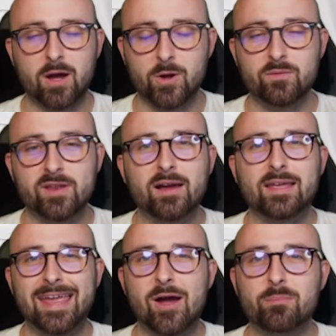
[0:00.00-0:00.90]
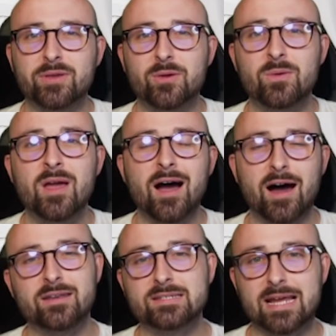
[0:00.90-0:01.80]
hopefully I can help you
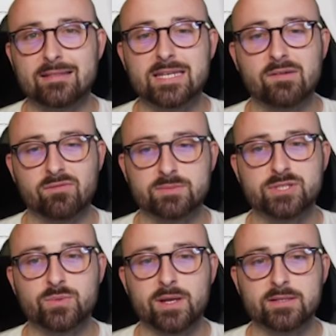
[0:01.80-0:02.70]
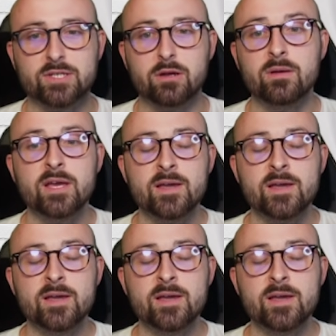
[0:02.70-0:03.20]
understand the difference between the two.